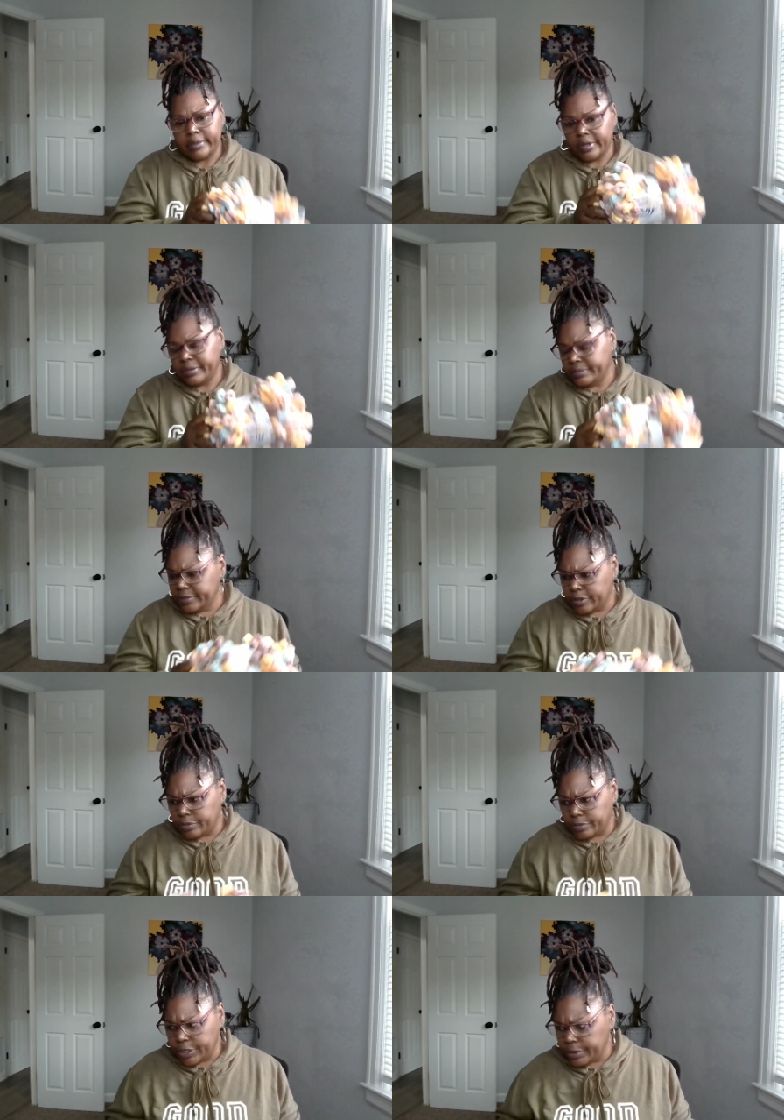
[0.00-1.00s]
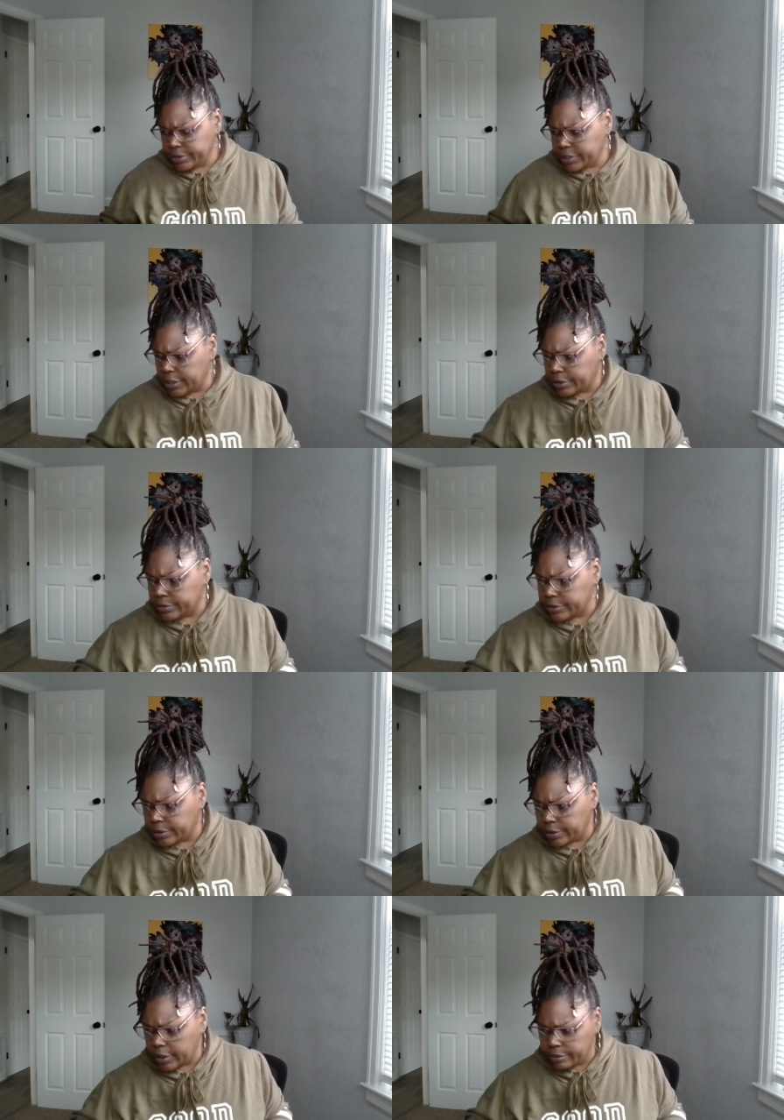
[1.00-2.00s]
So and it wasn't on sale.
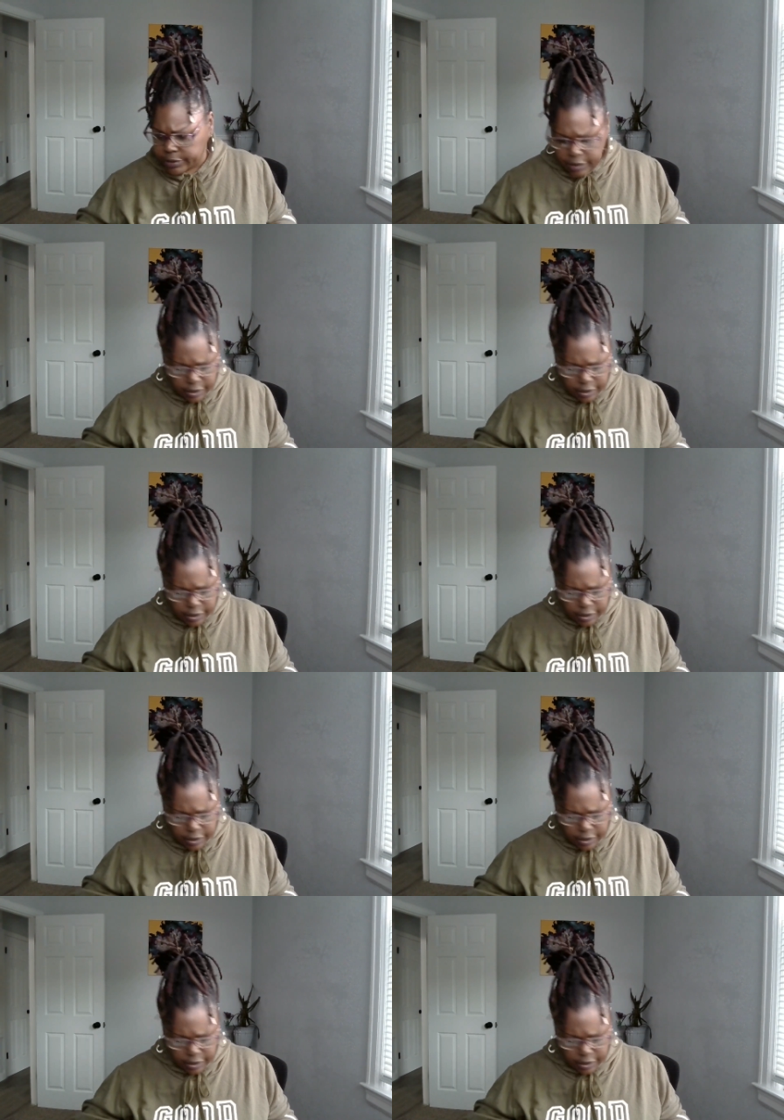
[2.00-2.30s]
So that was